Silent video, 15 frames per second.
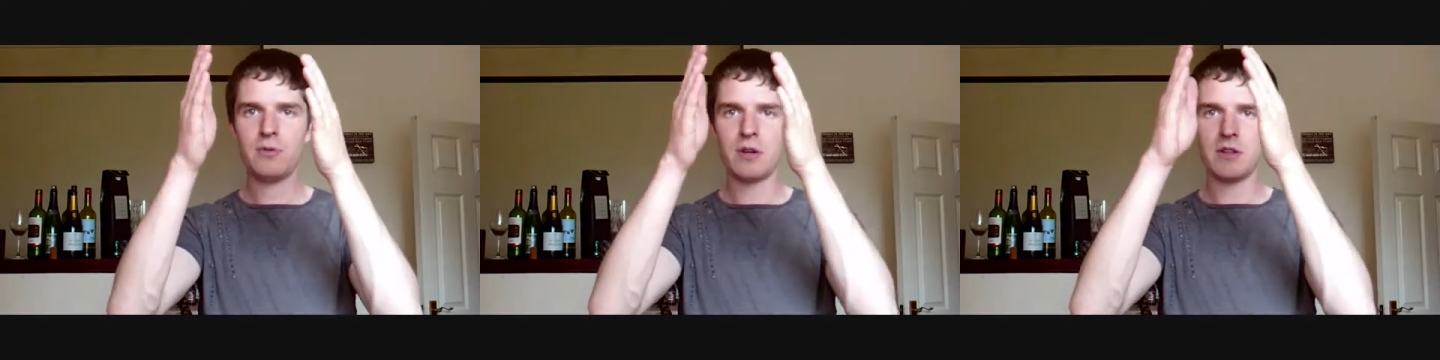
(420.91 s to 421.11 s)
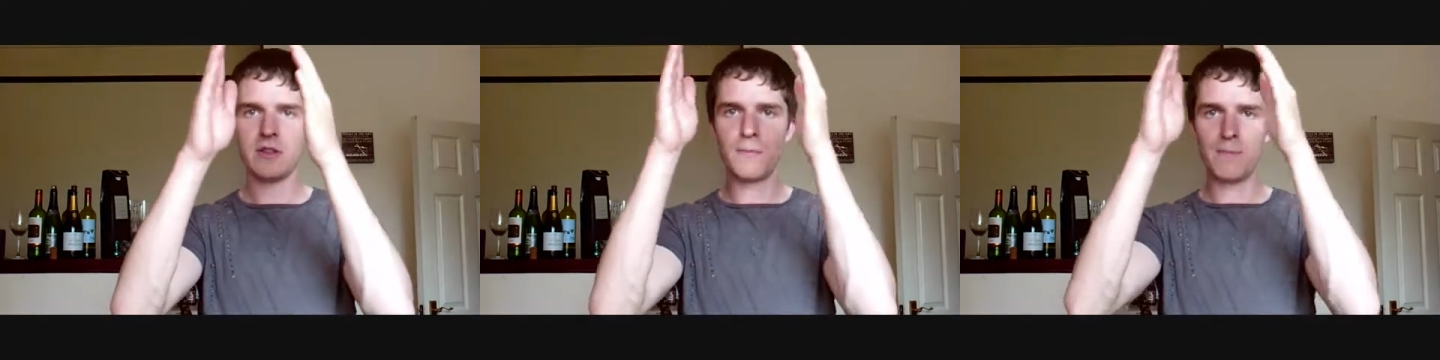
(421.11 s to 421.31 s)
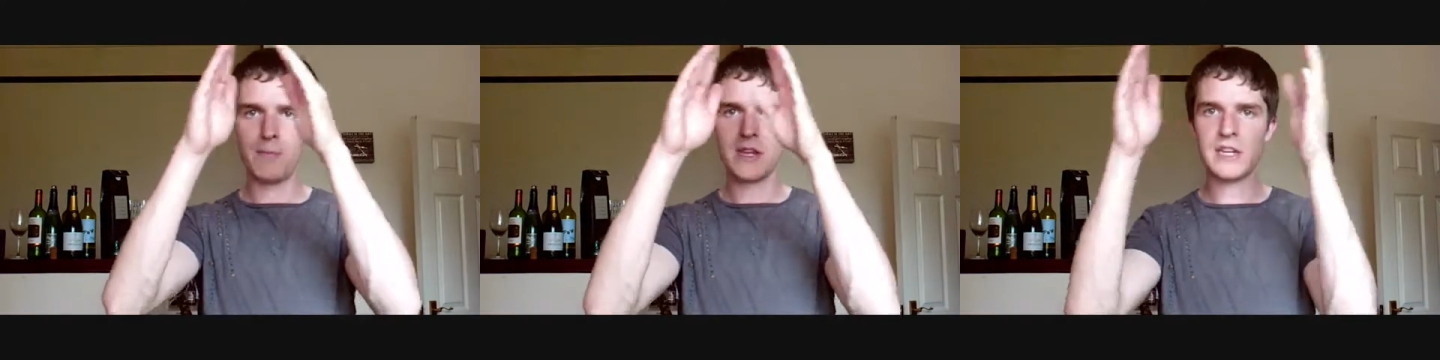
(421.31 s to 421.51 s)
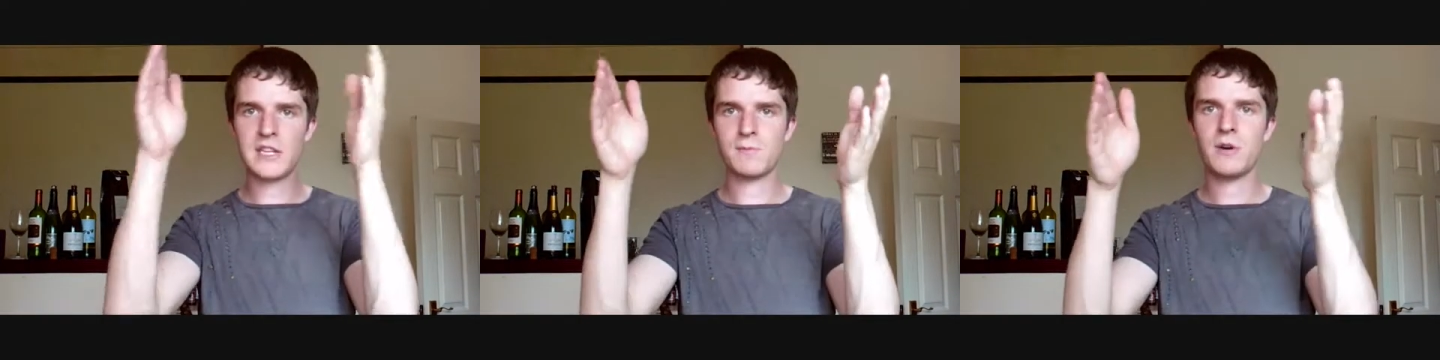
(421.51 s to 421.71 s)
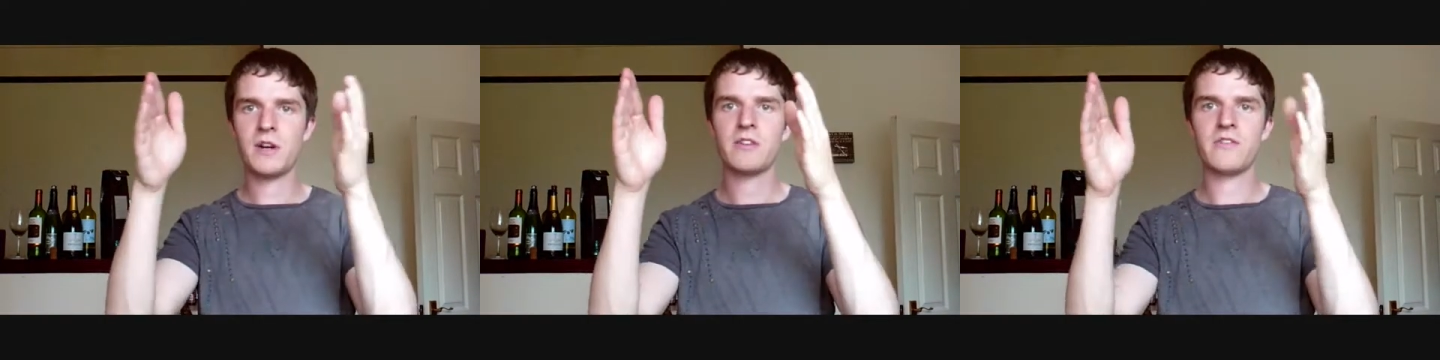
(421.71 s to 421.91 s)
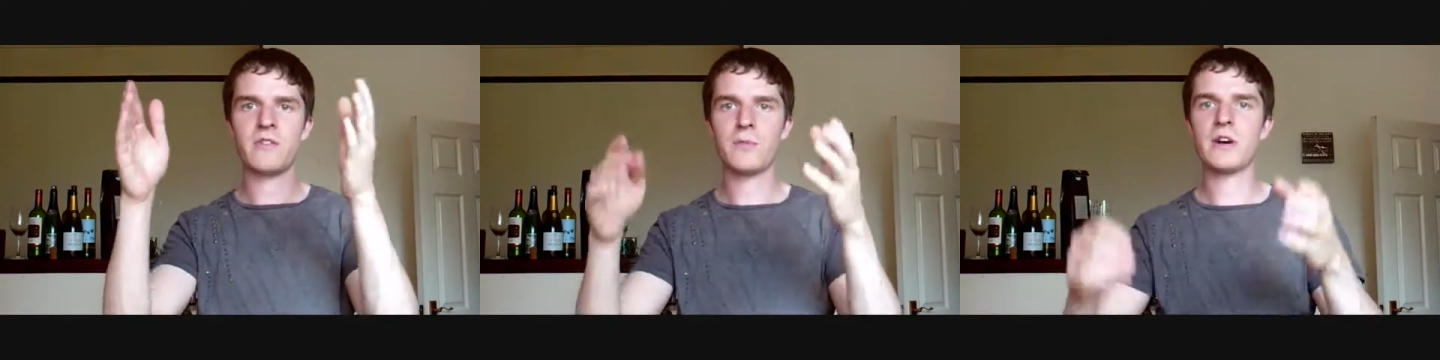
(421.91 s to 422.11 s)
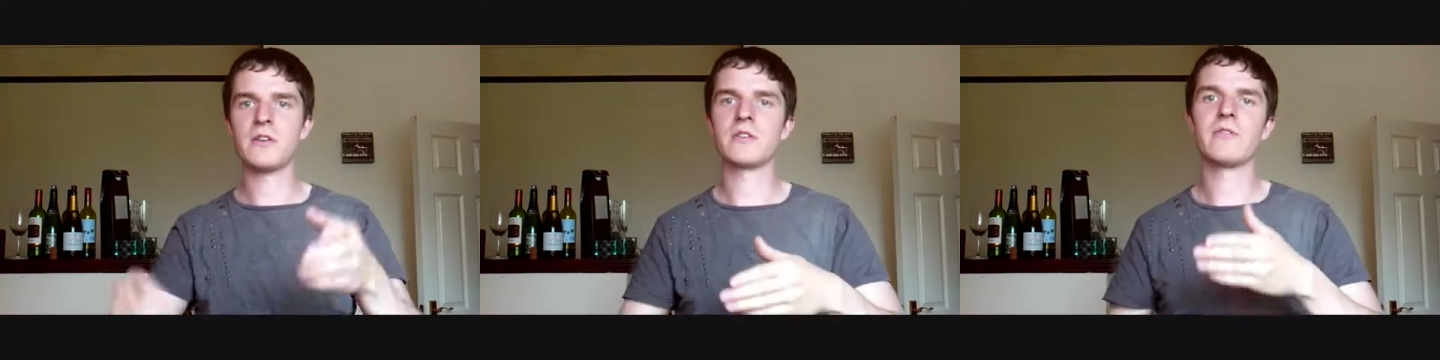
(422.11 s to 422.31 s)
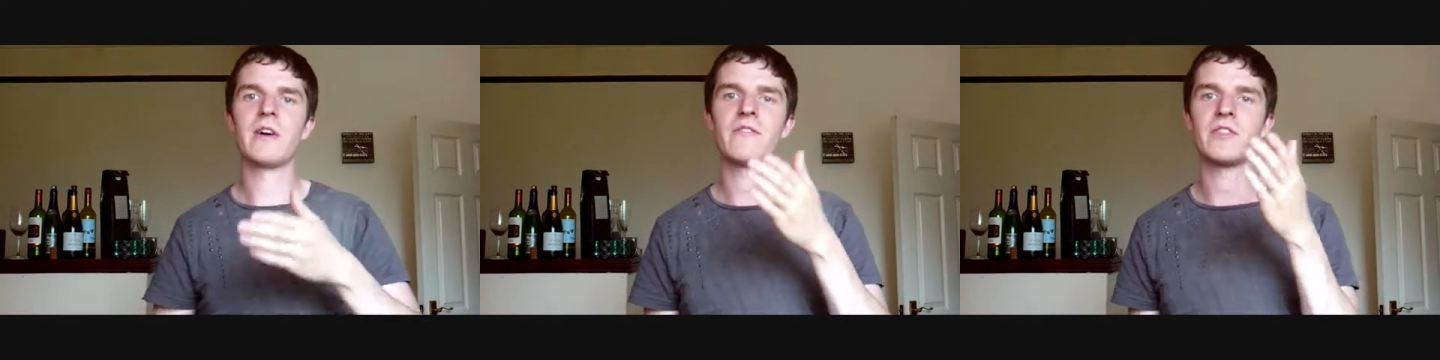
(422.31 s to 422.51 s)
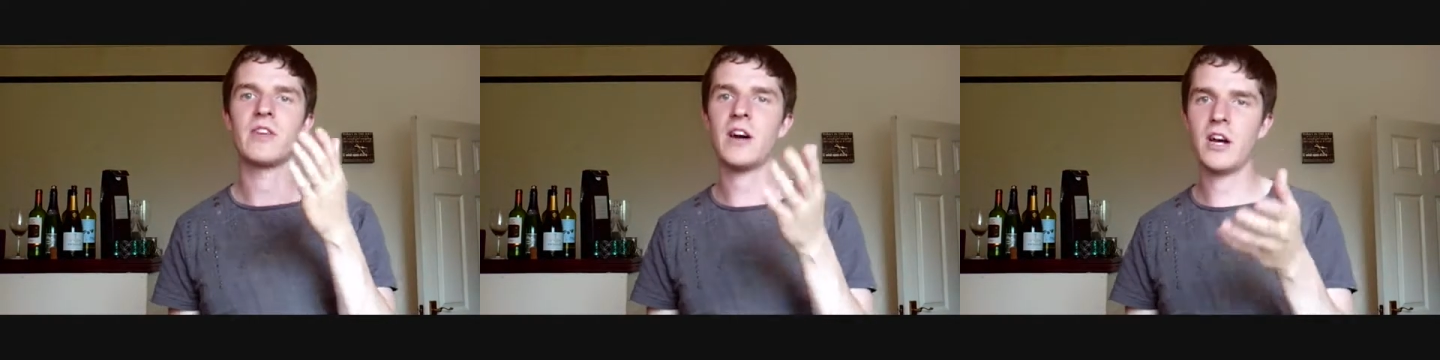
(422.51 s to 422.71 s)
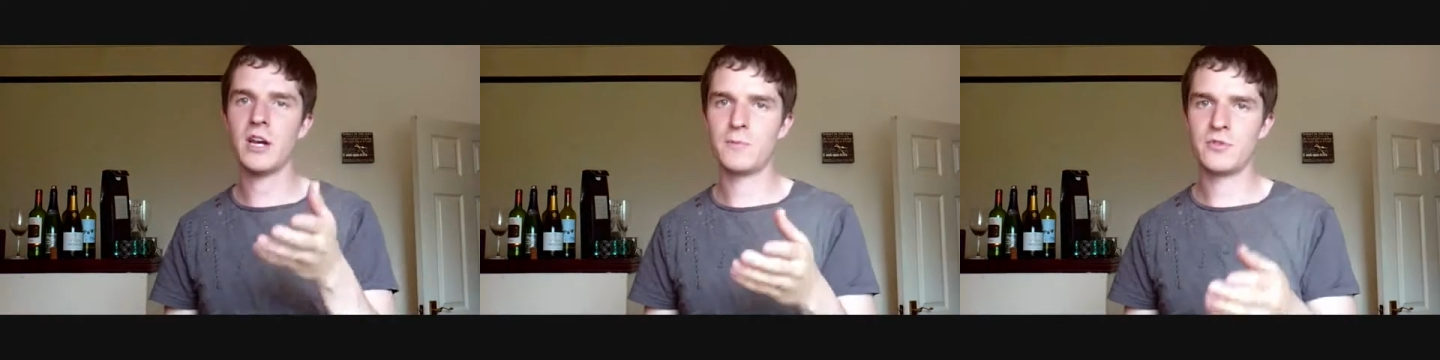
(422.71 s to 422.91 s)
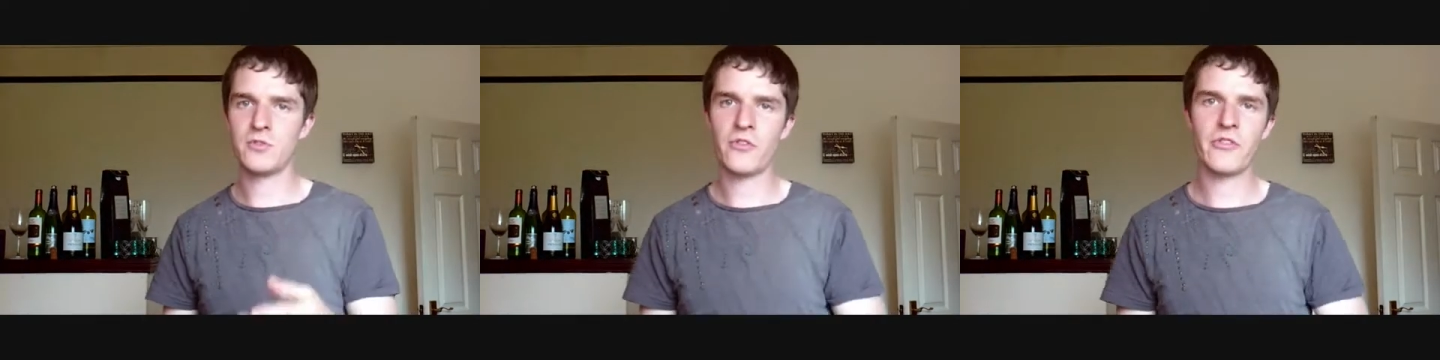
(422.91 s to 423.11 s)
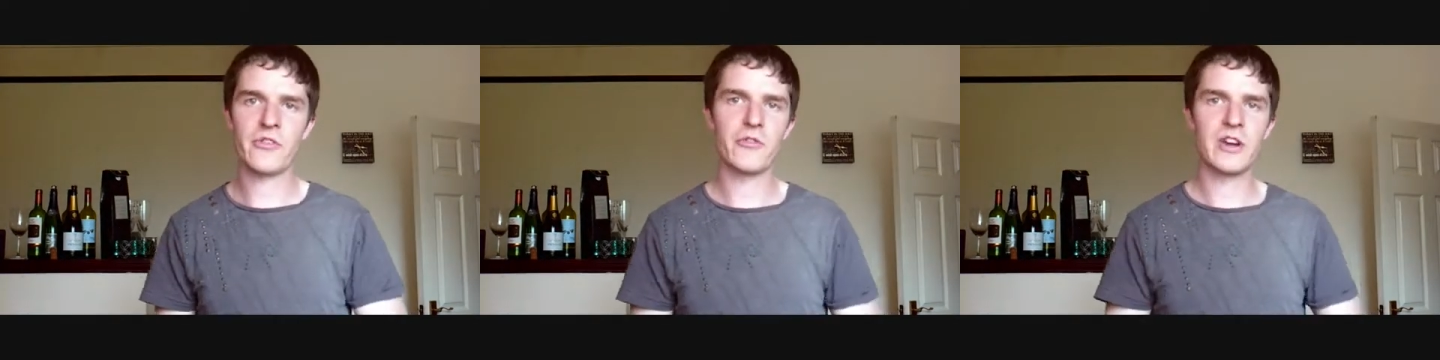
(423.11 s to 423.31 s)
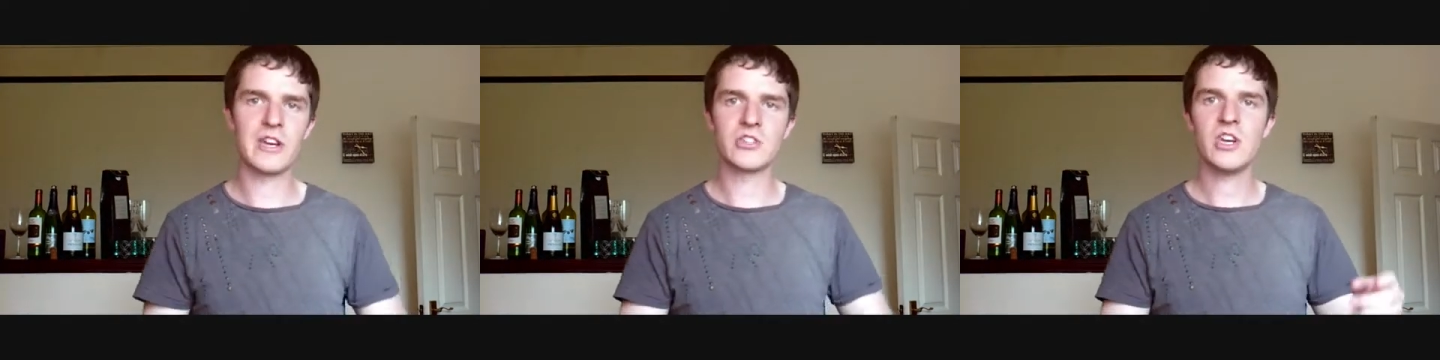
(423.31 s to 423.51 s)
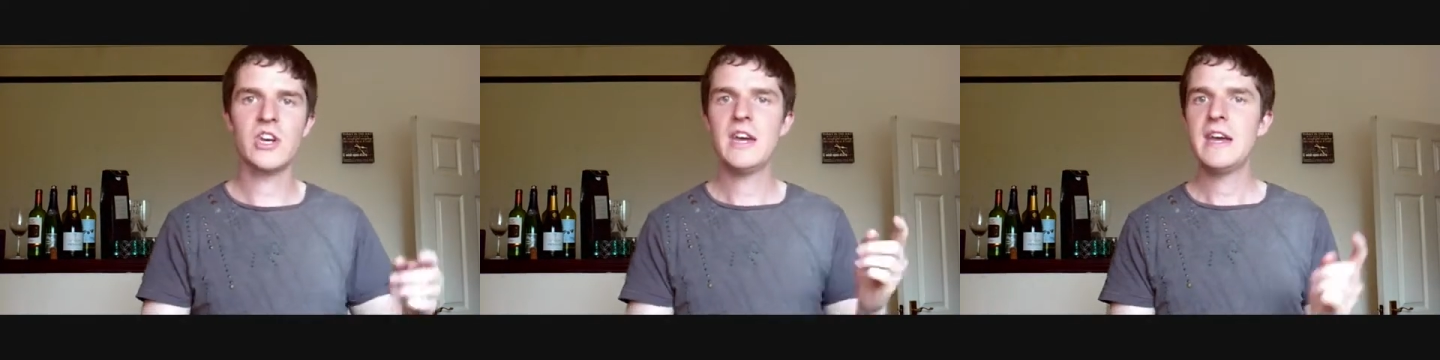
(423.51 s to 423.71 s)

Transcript: at the biggest part of the bell, you have the hypertrophy range.